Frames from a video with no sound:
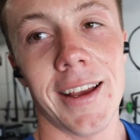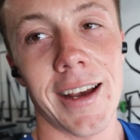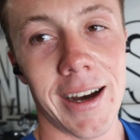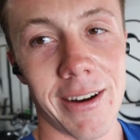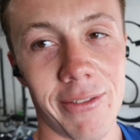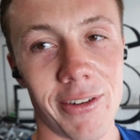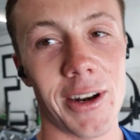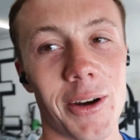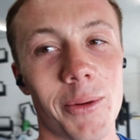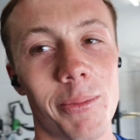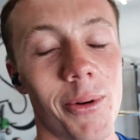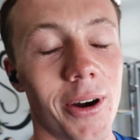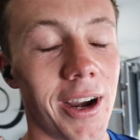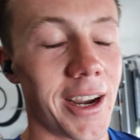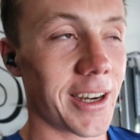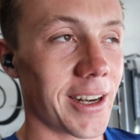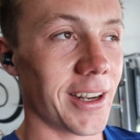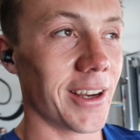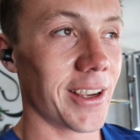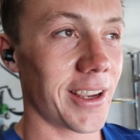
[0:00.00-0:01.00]
have a little
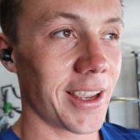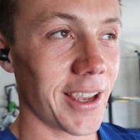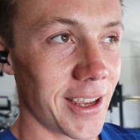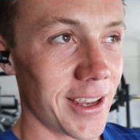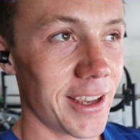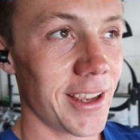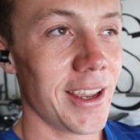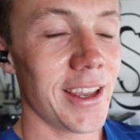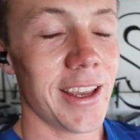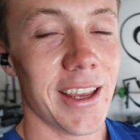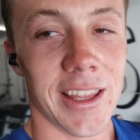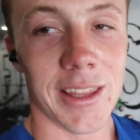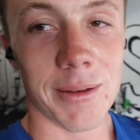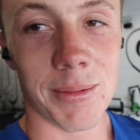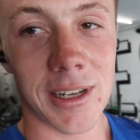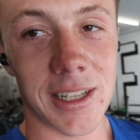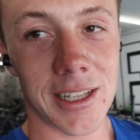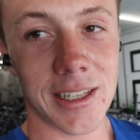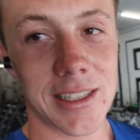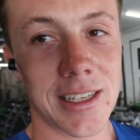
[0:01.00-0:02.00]
break, like in the
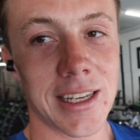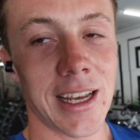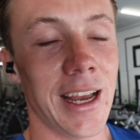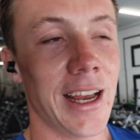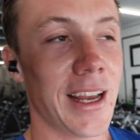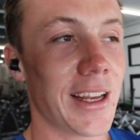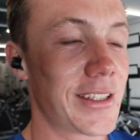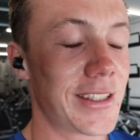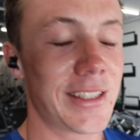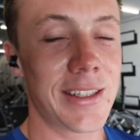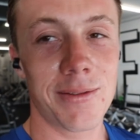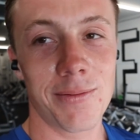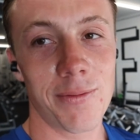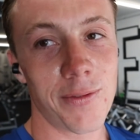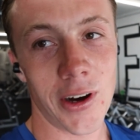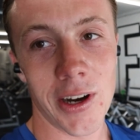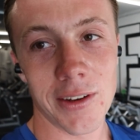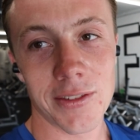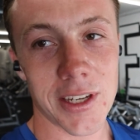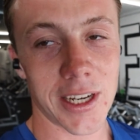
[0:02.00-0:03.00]
middle of the set,
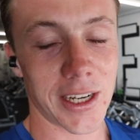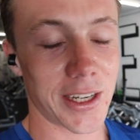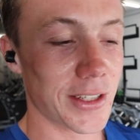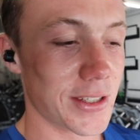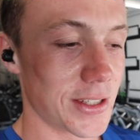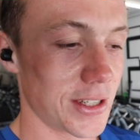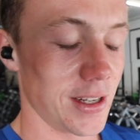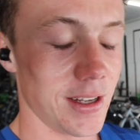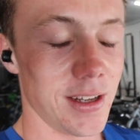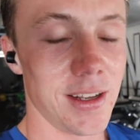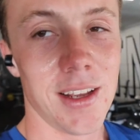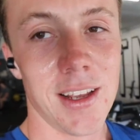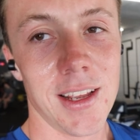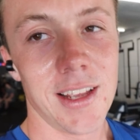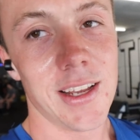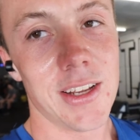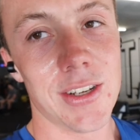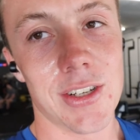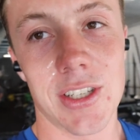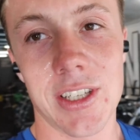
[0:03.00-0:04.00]
5 seconds, like,
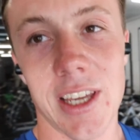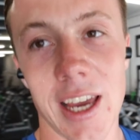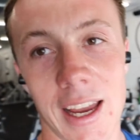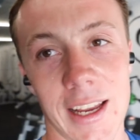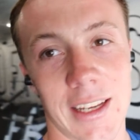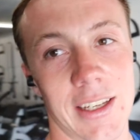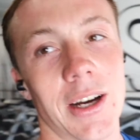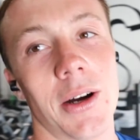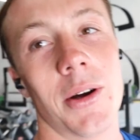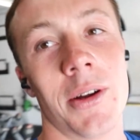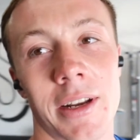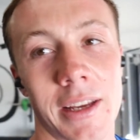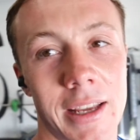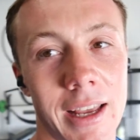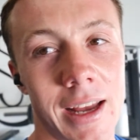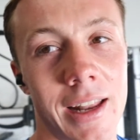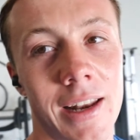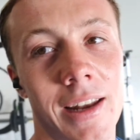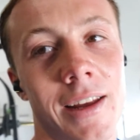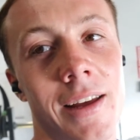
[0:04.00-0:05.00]
and just get it going
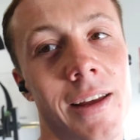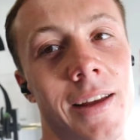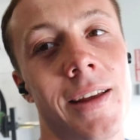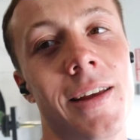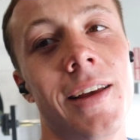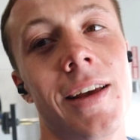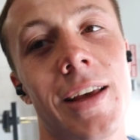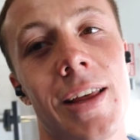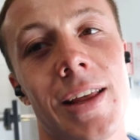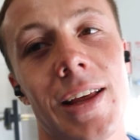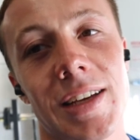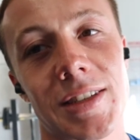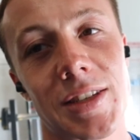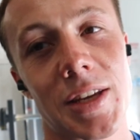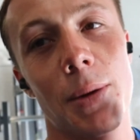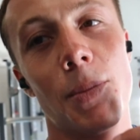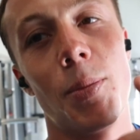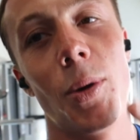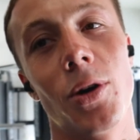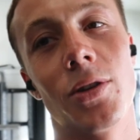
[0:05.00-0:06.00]
again. That's
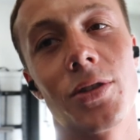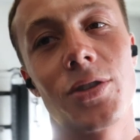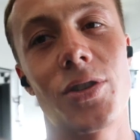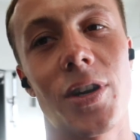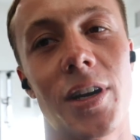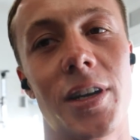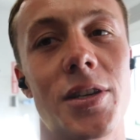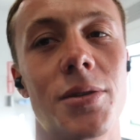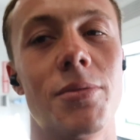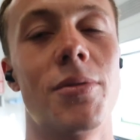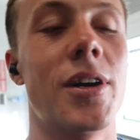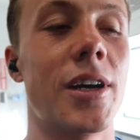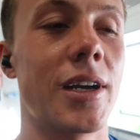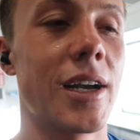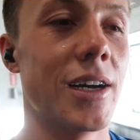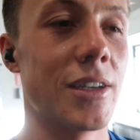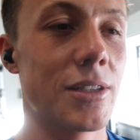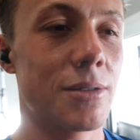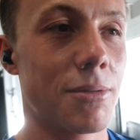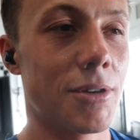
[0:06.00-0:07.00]
the importance of tracking your
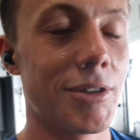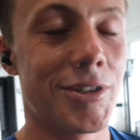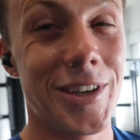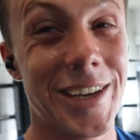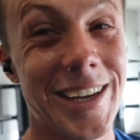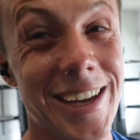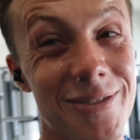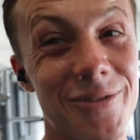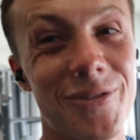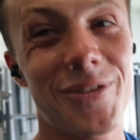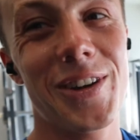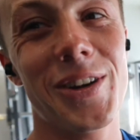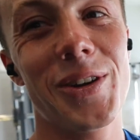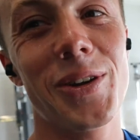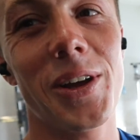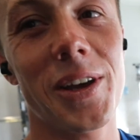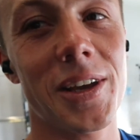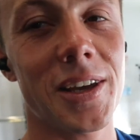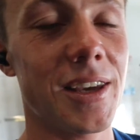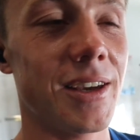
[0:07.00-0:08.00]
workouts, because you can feel
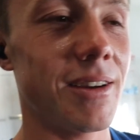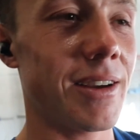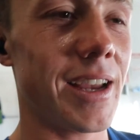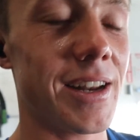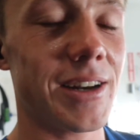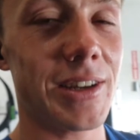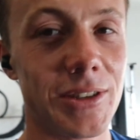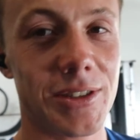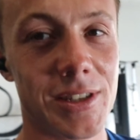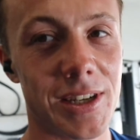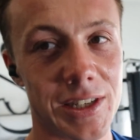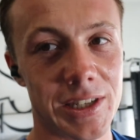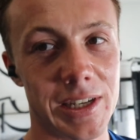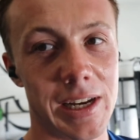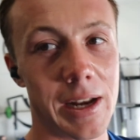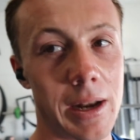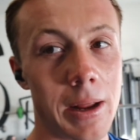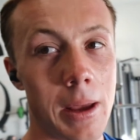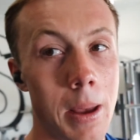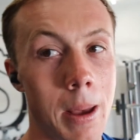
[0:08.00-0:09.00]
like you're getting a good session
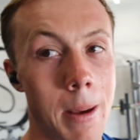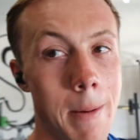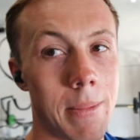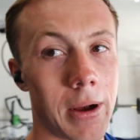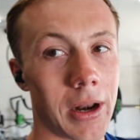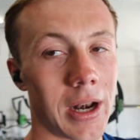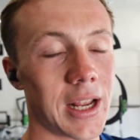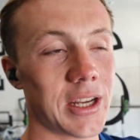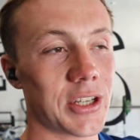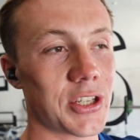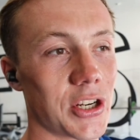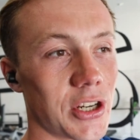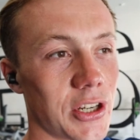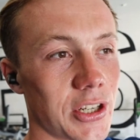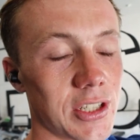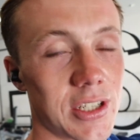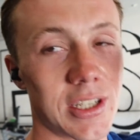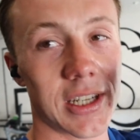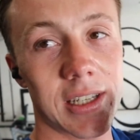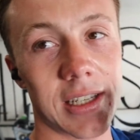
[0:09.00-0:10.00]
in, but unless you're
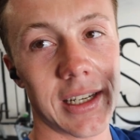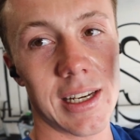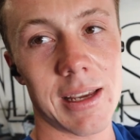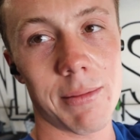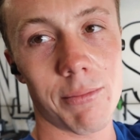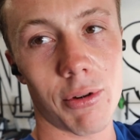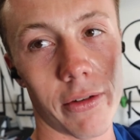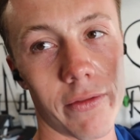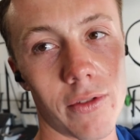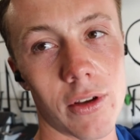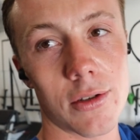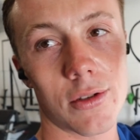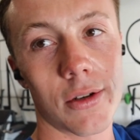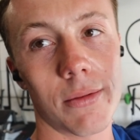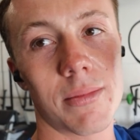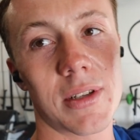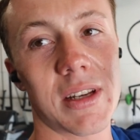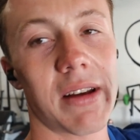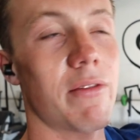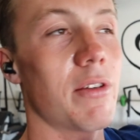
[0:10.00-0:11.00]
consistently improving those
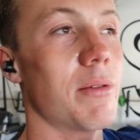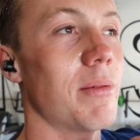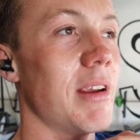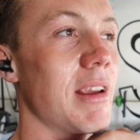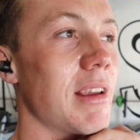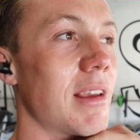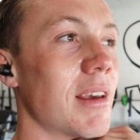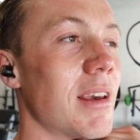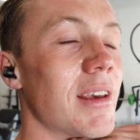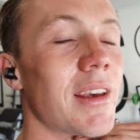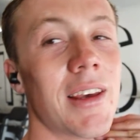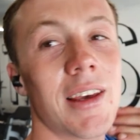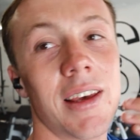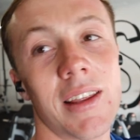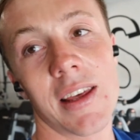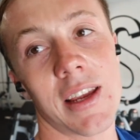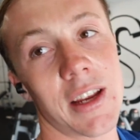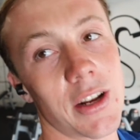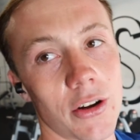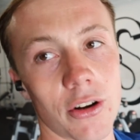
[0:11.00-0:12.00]
numbers every week,
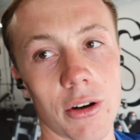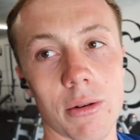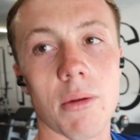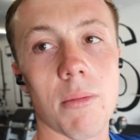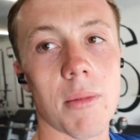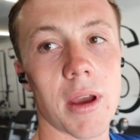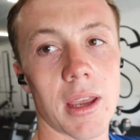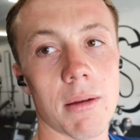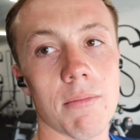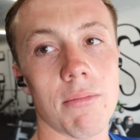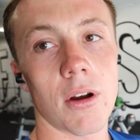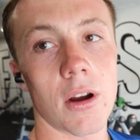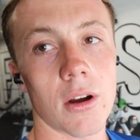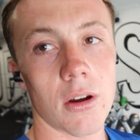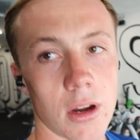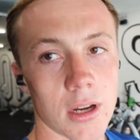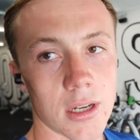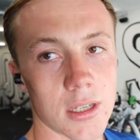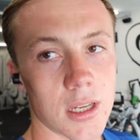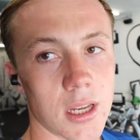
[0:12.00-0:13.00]
then you're not going to be making
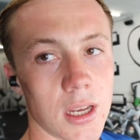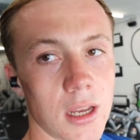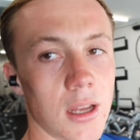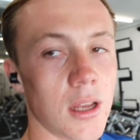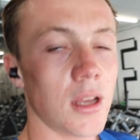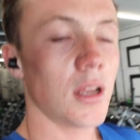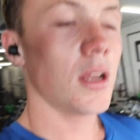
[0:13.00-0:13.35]
progress.